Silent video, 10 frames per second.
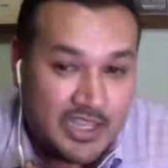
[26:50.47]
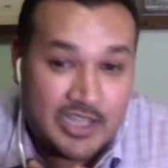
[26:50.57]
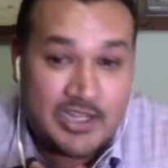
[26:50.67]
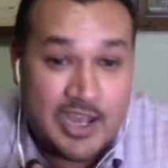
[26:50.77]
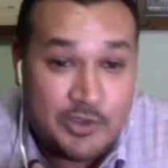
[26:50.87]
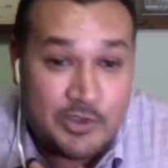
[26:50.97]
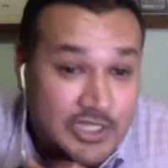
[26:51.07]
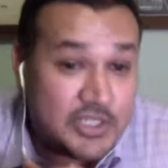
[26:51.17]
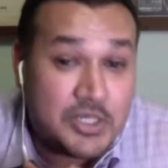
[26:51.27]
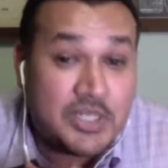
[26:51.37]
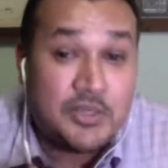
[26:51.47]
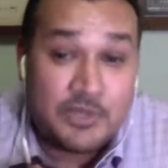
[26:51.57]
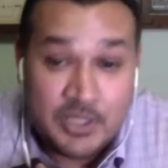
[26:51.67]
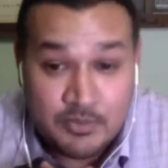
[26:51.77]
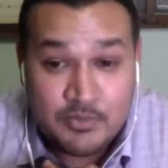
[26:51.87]
And now you get to drink it
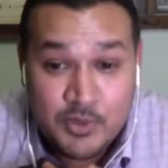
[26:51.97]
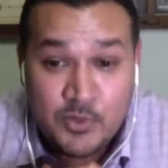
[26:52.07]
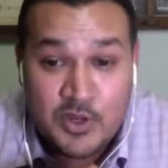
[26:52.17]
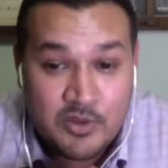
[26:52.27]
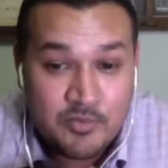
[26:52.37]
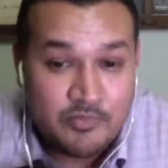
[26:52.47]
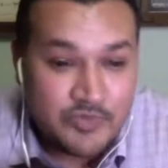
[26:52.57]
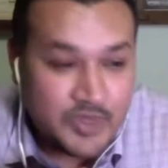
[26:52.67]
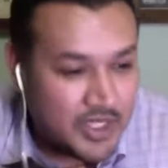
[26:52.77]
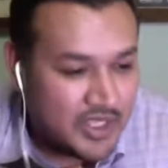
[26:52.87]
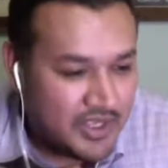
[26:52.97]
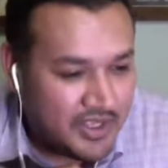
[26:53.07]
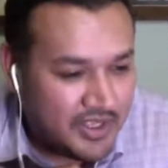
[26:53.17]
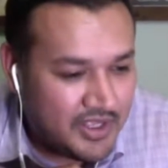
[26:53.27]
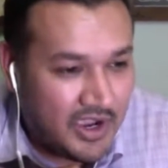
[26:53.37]
with him. You're welcome.
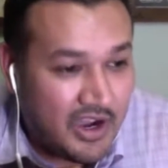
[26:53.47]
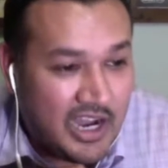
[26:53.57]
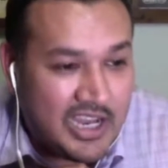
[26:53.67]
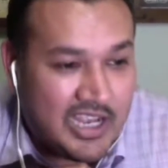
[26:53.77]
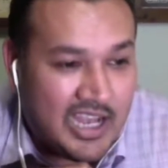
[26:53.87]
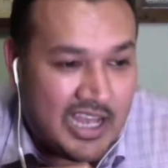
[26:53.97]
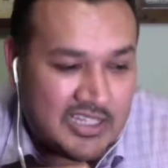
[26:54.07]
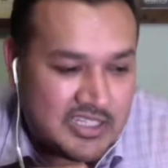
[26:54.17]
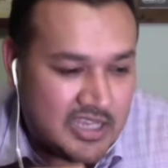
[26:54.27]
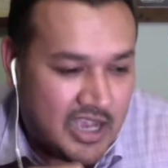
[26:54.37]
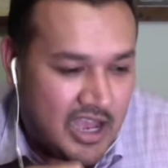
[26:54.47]
All right, guys.